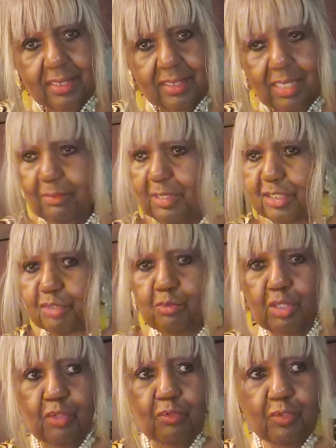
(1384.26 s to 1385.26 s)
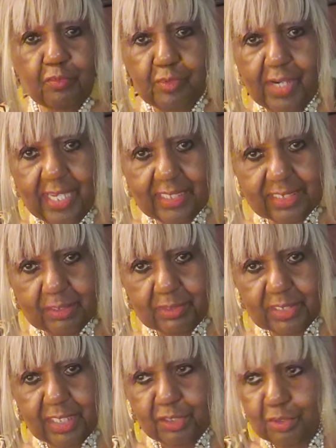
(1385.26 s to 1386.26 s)
Let me just run over to France, see
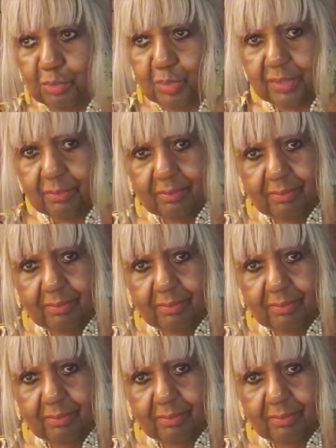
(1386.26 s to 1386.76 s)
what they're doing.